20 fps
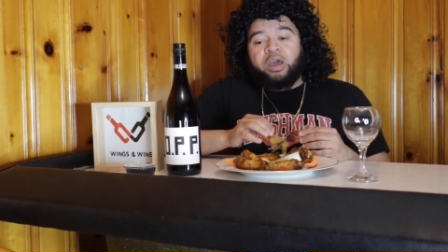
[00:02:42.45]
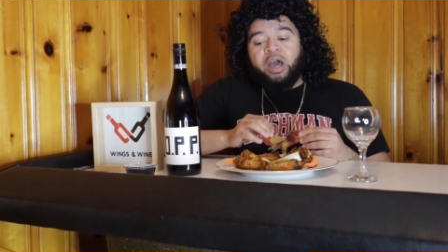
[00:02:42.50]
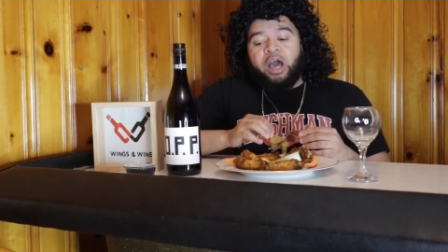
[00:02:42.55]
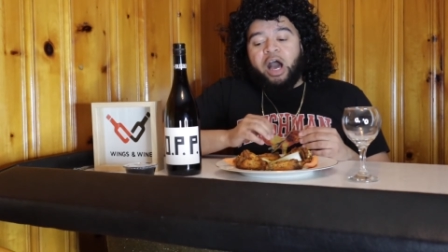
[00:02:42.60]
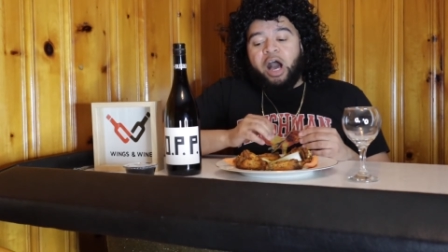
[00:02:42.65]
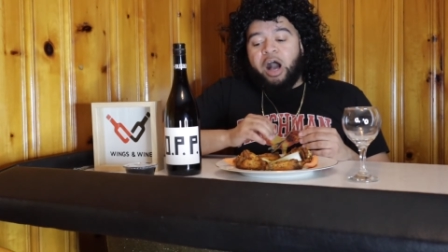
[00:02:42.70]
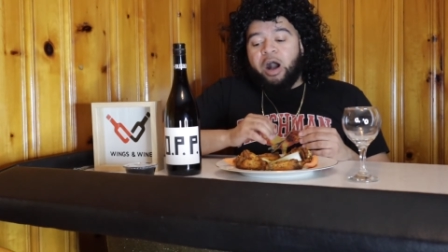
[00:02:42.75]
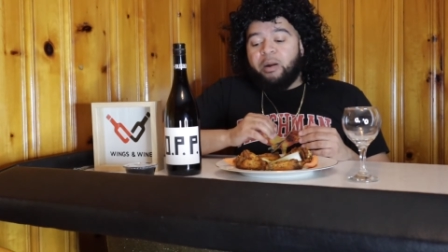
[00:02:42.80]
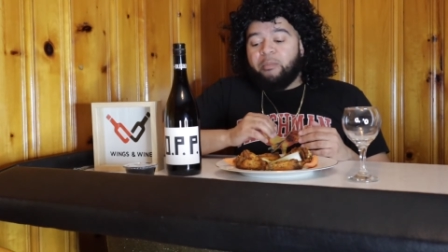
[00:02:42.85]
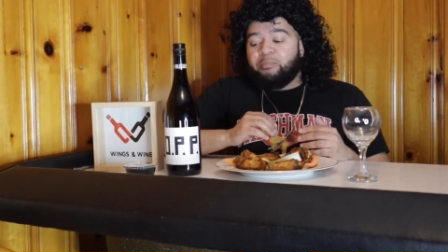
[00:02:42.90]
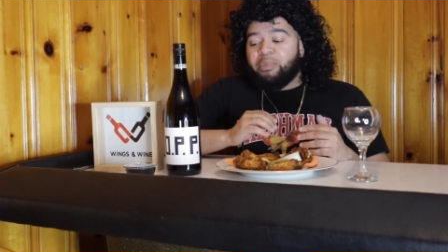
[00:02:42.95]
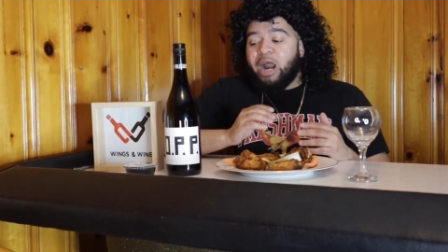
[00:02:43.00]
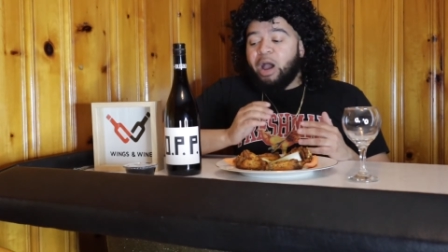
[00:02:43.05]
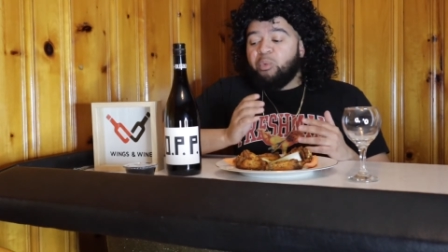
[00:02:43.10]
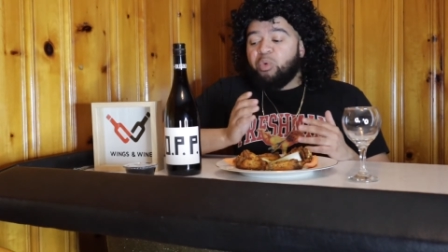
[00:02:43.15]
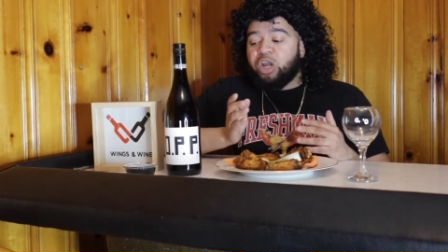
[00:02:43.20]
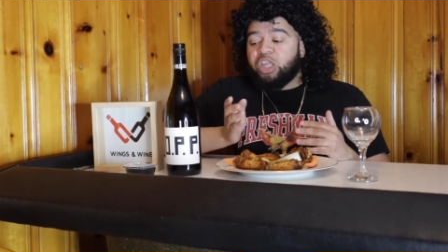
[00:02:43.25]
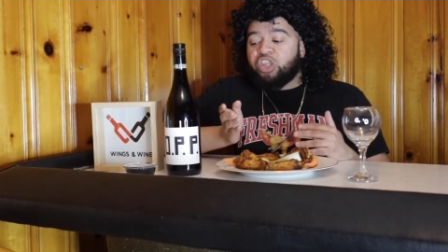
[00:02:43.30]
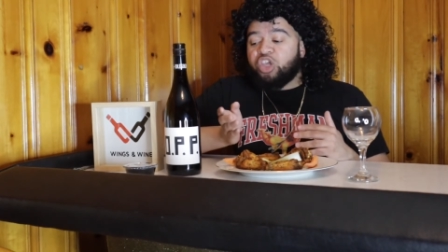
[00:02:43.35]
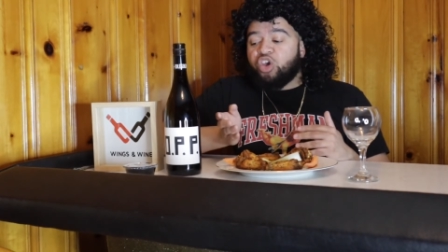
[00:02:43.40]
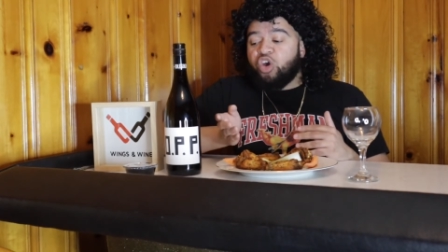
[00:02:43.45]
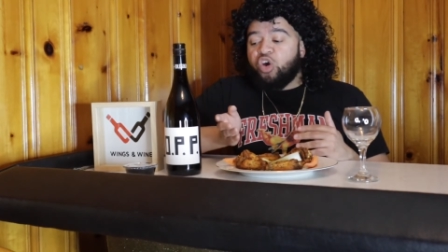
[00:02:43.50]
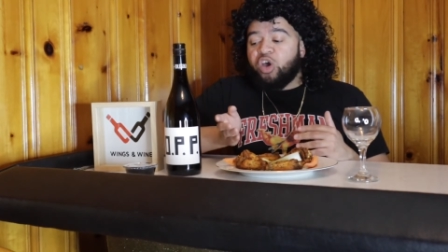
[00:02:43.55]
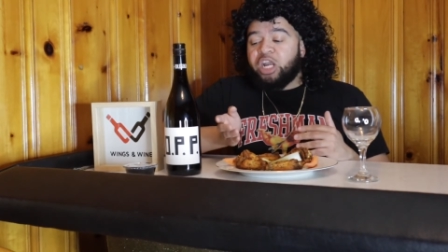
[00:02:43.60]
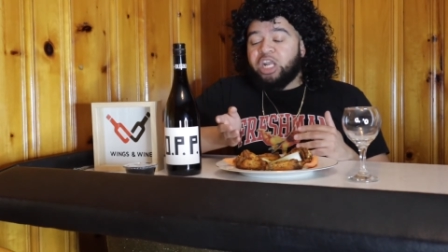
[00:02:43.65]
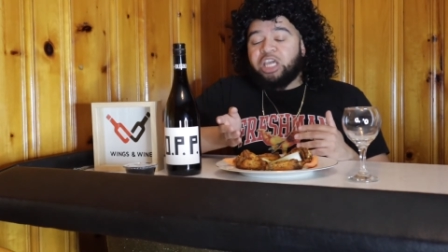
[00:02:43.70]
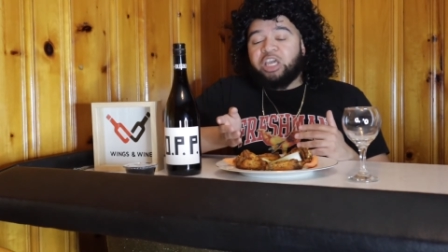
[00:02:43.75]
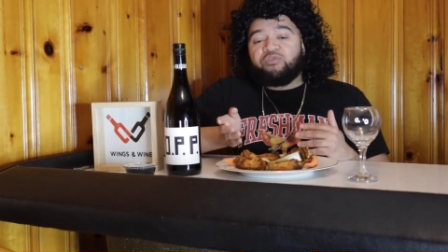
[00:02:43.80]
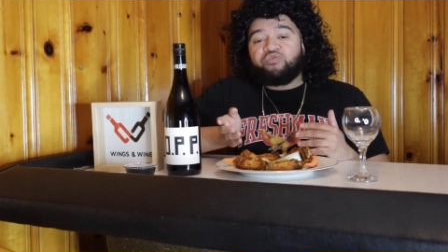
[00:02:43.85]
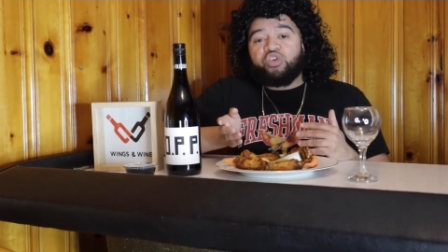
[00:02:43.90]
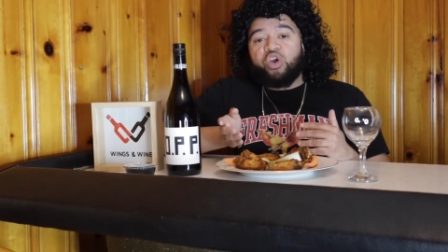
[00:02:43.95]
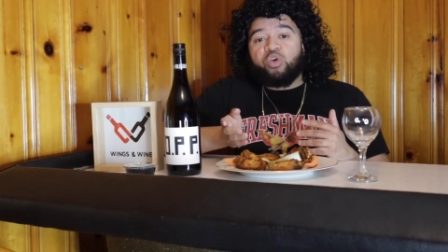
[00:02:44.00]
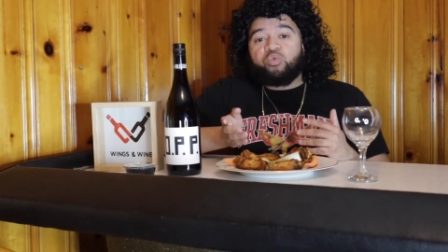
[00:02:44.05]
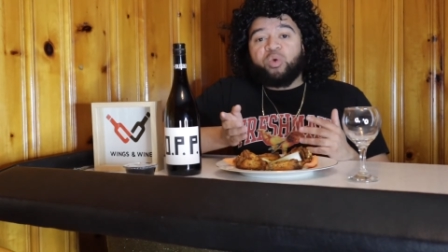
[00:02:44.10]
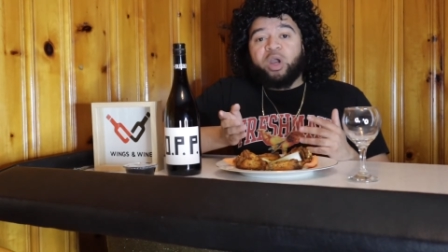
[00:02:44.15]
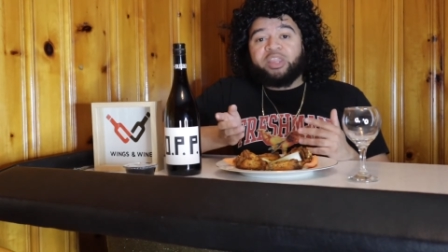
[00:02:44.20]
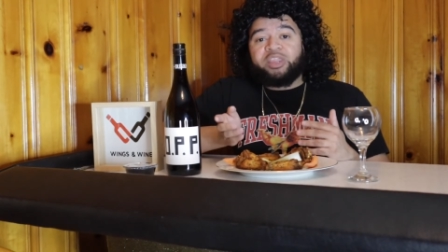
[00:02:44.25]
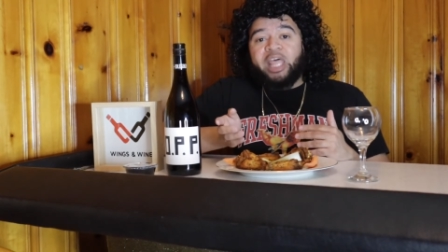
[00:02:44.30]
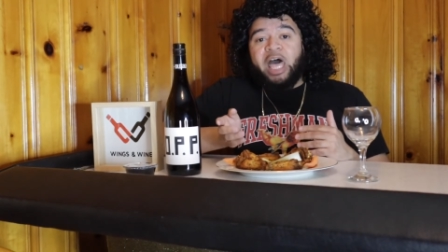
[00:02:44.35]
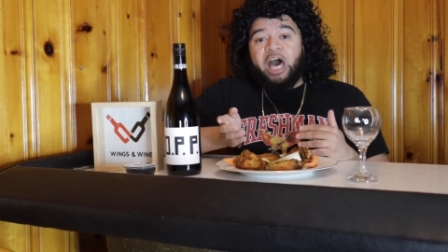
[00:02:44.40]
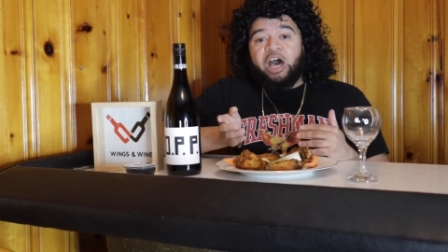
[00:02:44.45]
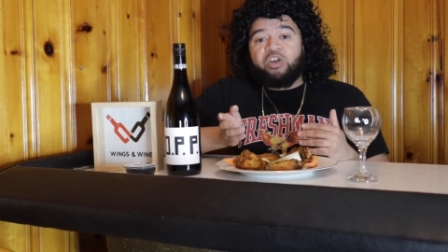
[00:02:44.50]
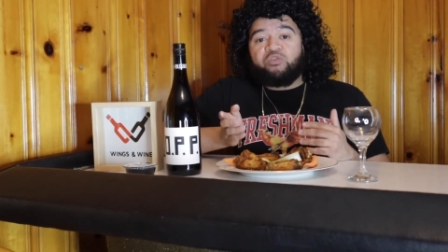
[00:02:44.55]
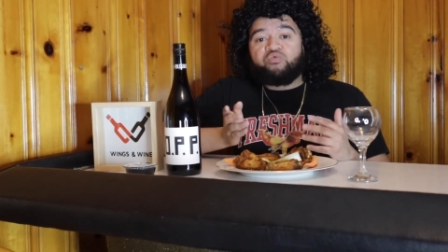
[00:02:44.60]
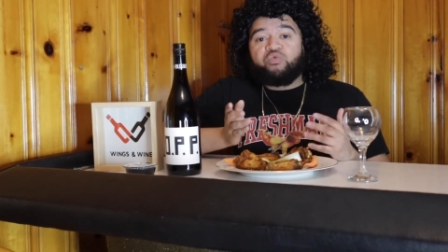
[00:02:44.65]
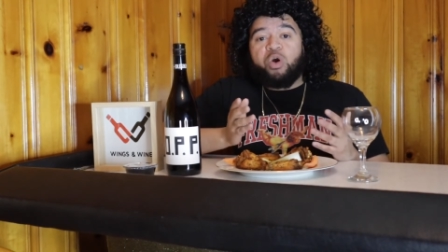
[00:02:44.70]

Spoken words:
But I wanted to go ahead and give you a rundown of